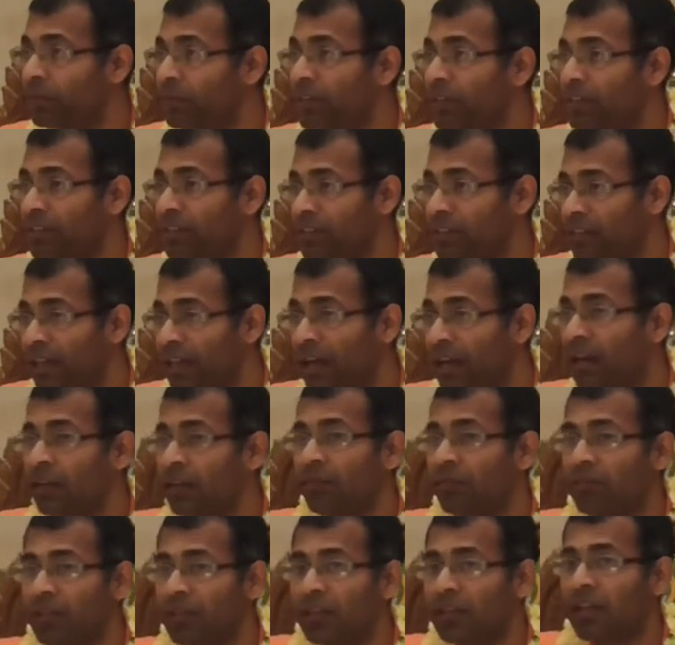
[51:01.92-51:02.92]
Prabhupada says,
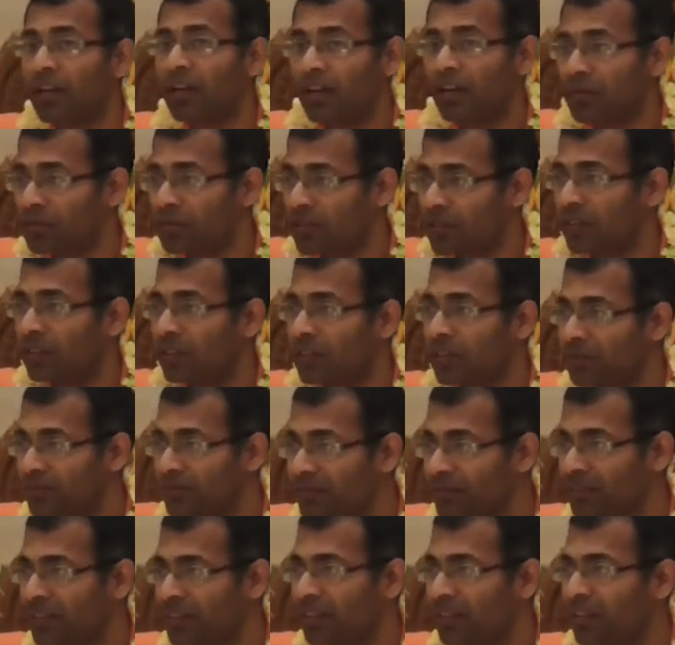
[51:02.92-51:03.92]
jnanam vijnanam sahitam.
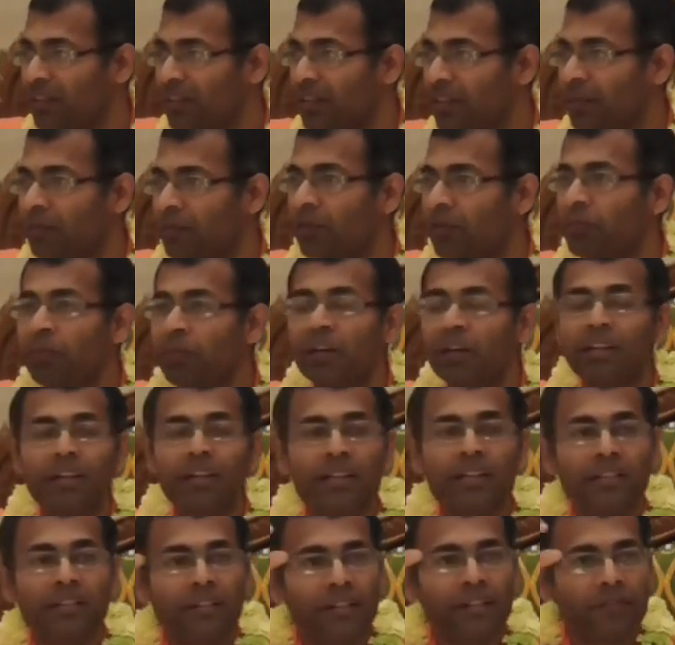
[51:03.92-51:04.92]
Prabhupada
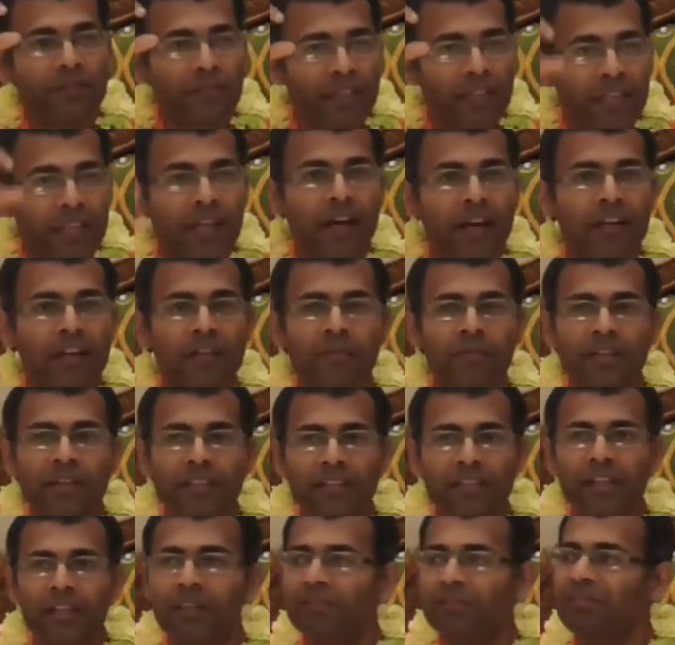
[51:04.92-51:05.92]
translates vijnanam
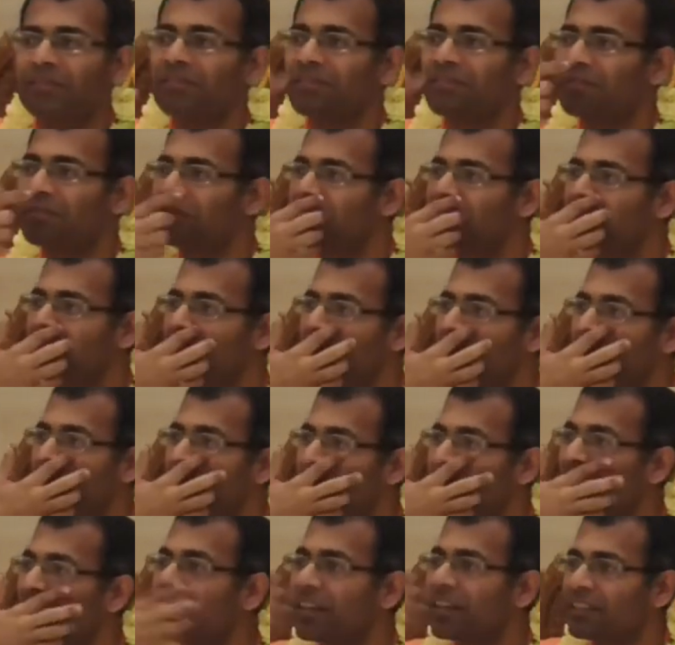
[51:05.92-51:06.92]
as love,
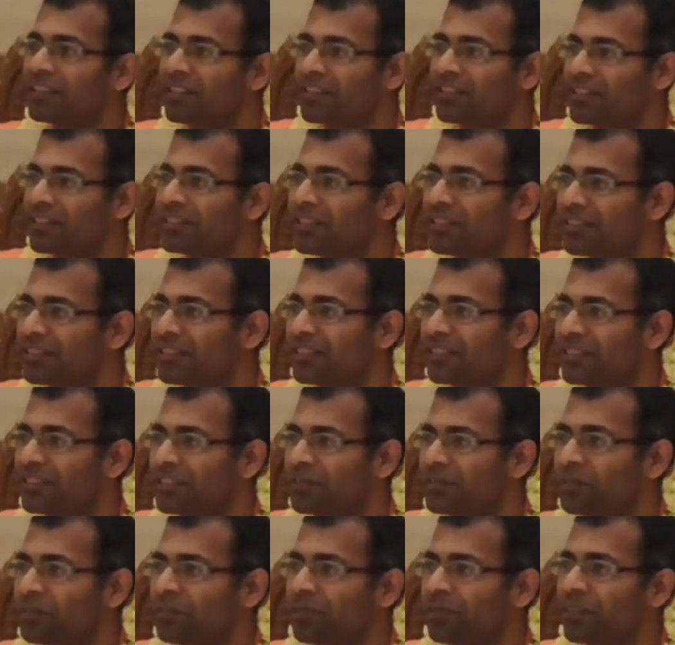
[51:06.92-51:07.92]
realizations,
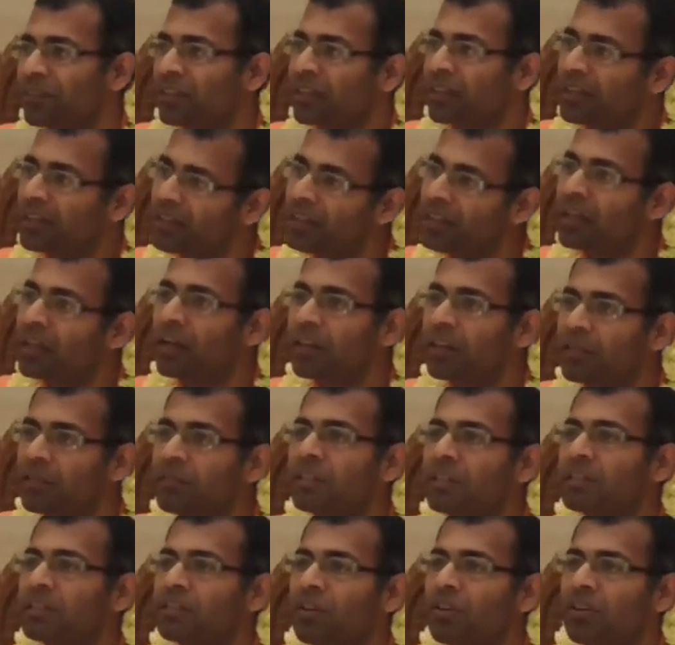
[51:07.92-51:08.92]
and
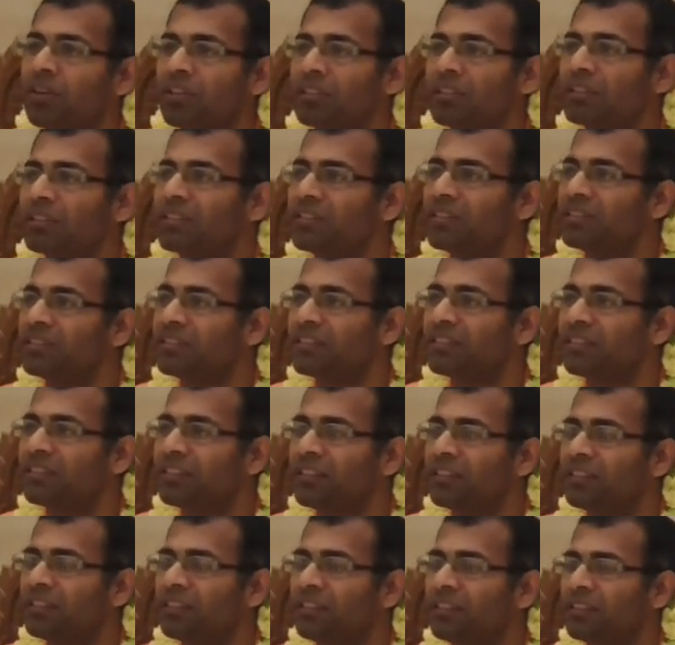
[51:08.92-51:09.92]
jnanam as knowledge.
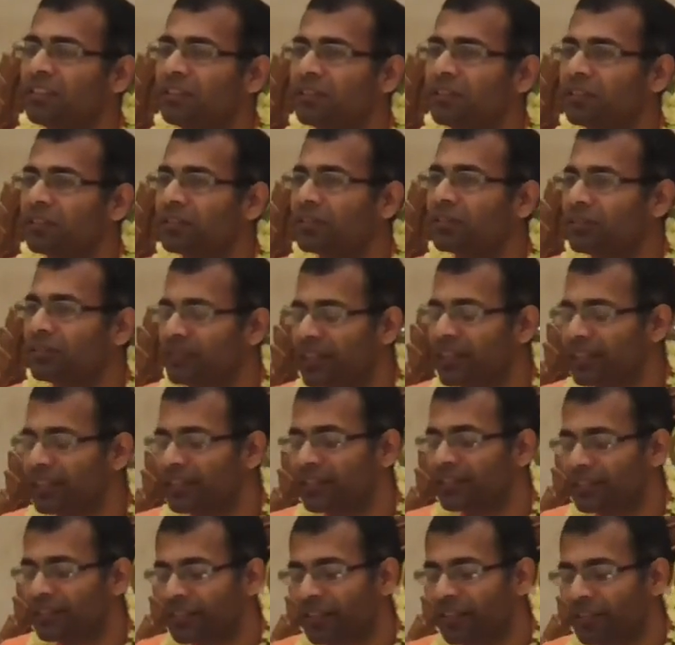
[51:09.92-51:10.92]
So
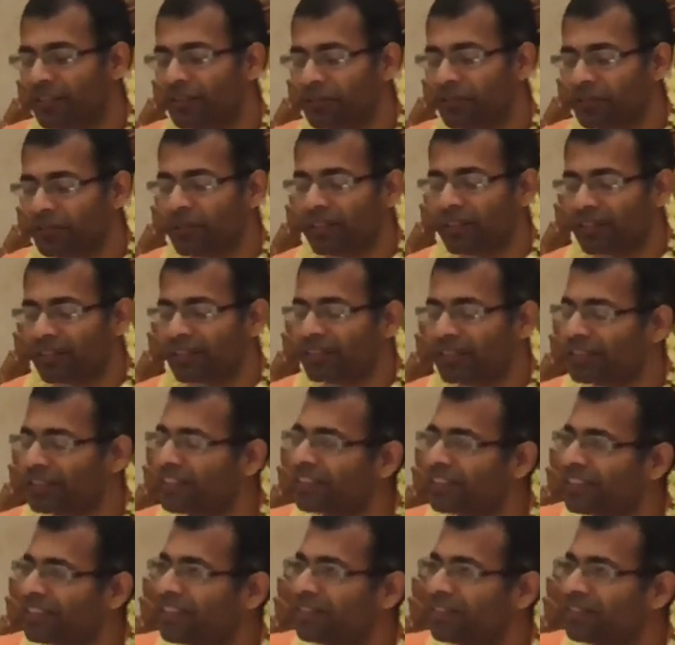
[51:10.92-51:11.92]
that's how we
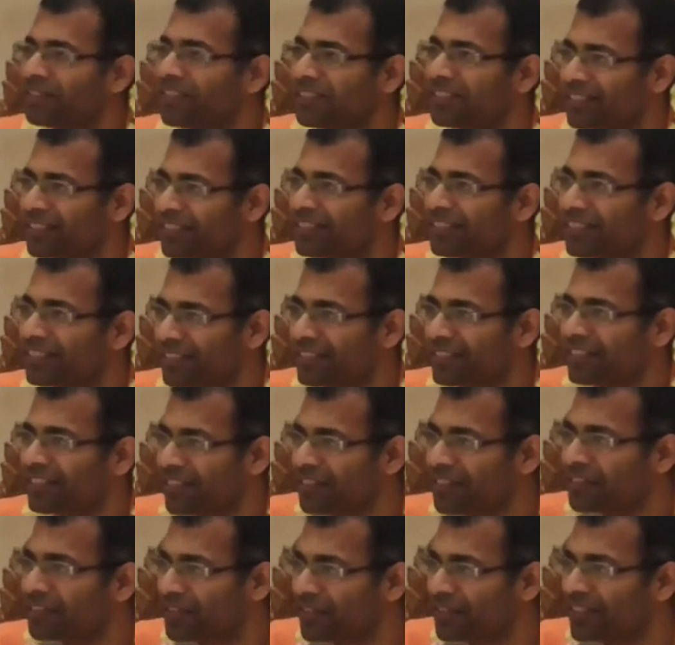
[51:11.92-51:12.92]
understand that.
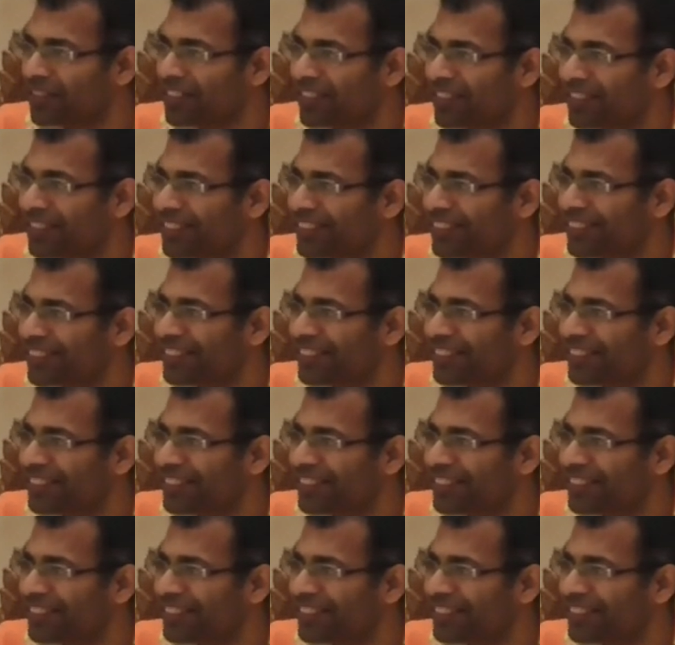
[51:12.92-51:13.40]
That's okay.